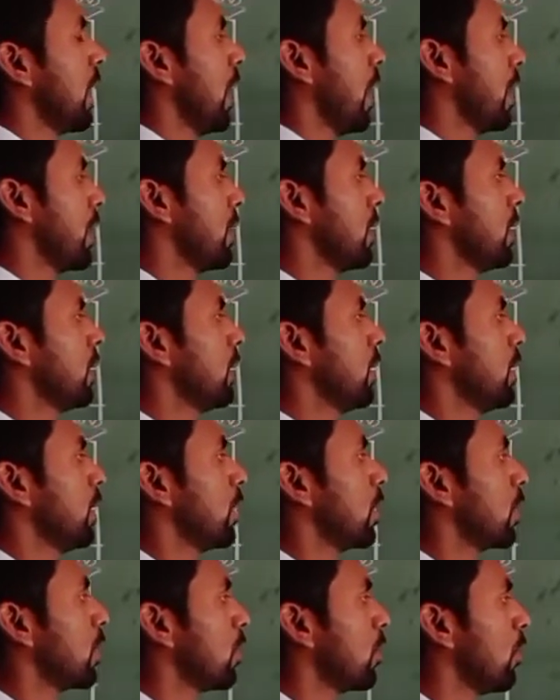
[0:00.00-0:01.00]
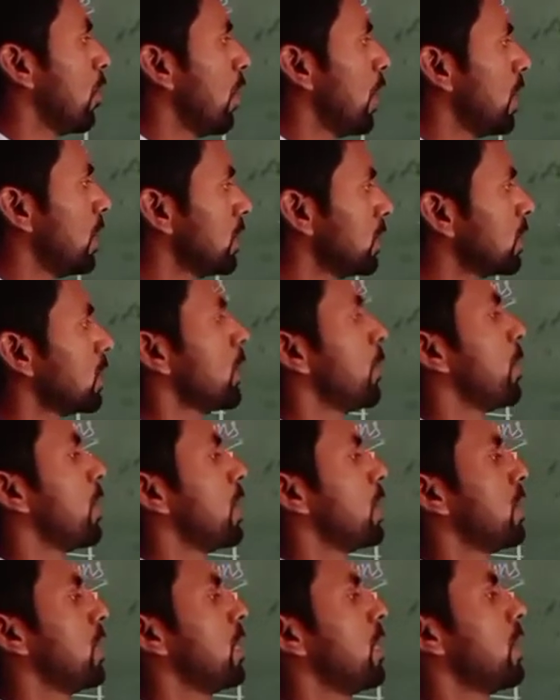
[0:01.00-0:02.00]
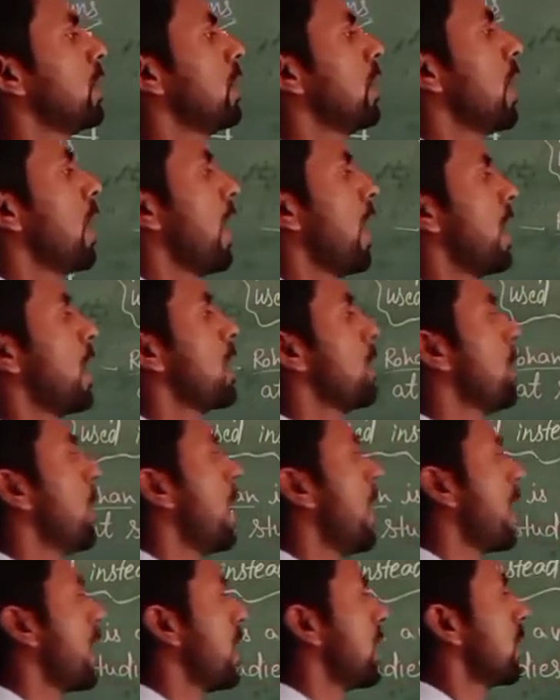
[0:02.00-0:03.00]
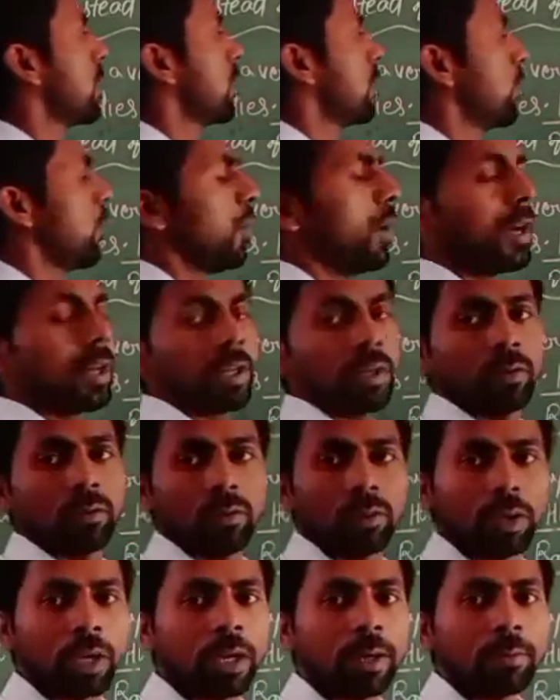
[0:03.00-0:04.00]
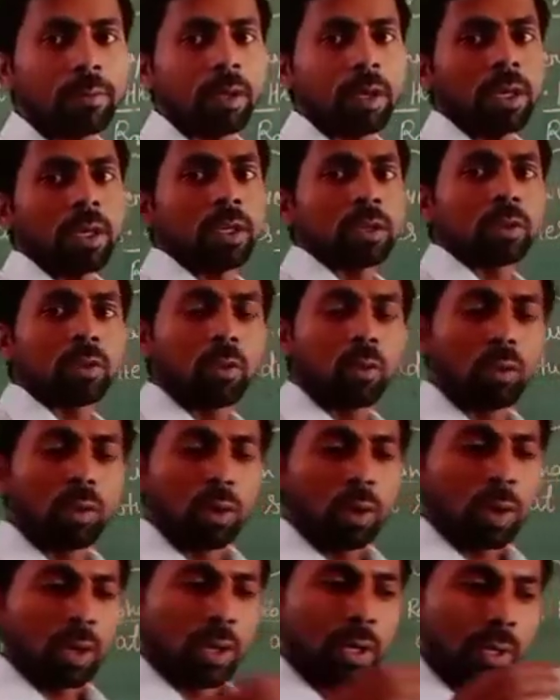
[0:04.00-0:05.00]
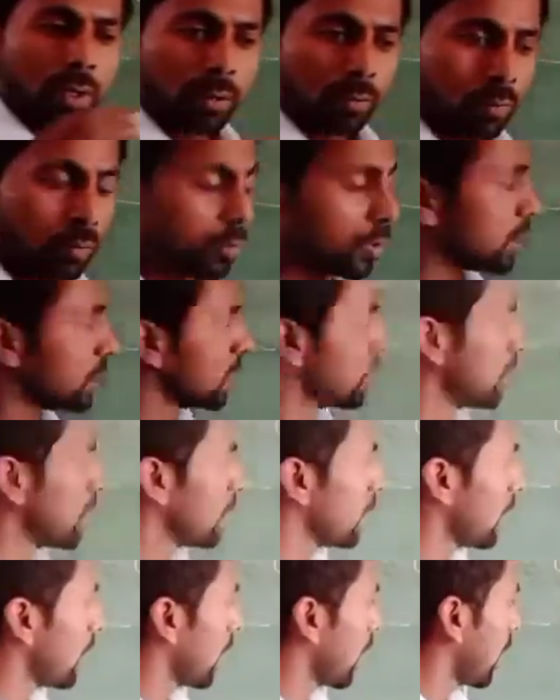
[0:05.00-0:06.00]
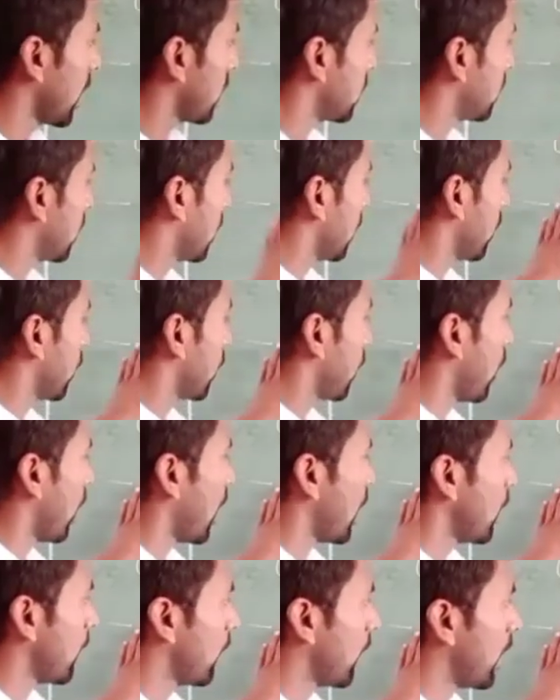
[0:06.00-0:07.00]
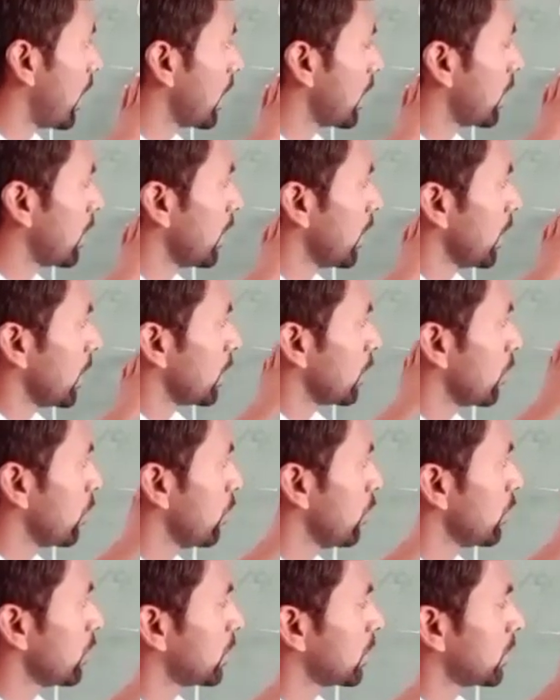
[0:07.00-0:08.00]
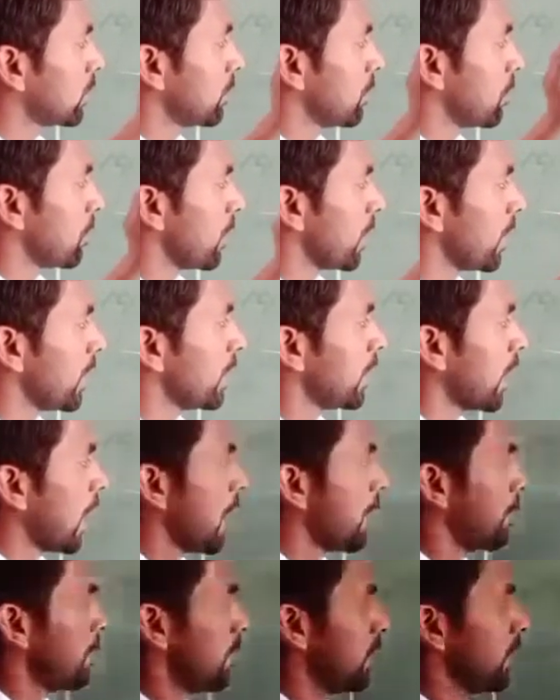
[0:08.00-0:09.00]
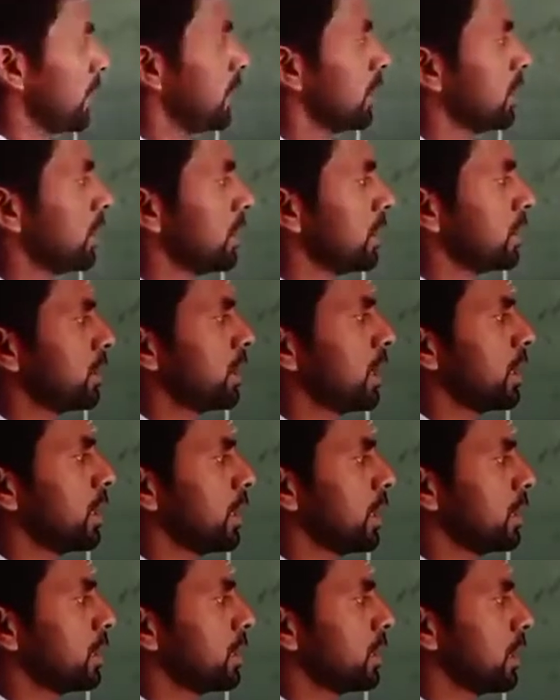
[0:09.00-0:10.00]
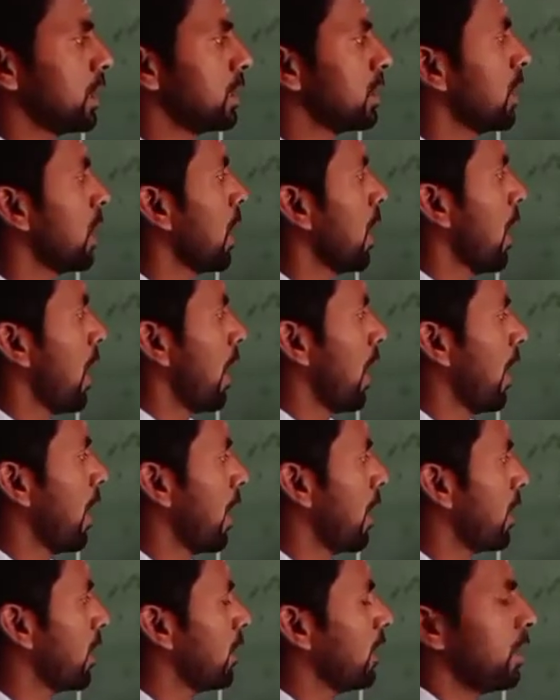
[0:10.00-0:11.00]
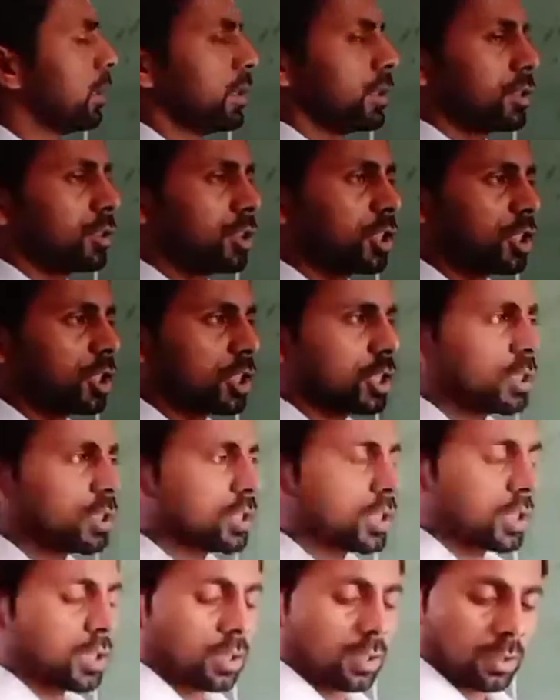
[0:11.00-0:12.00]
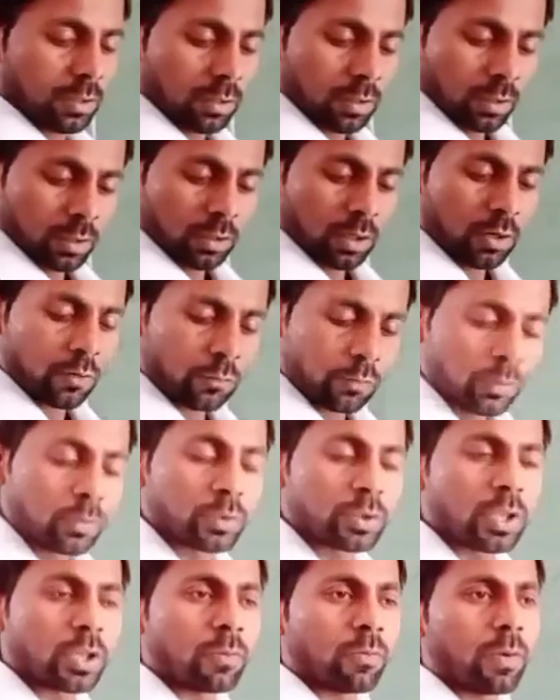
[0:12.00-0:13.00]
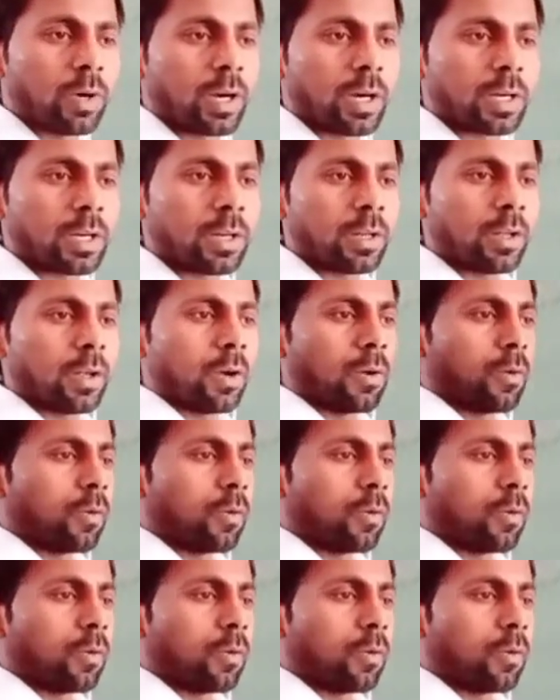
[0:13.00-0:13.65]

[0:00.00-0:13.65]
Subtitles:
and Rohan's brother admire Rohan. Okay, so you can see here is the Rohan word used many times in these sentences, and this is the confusing word.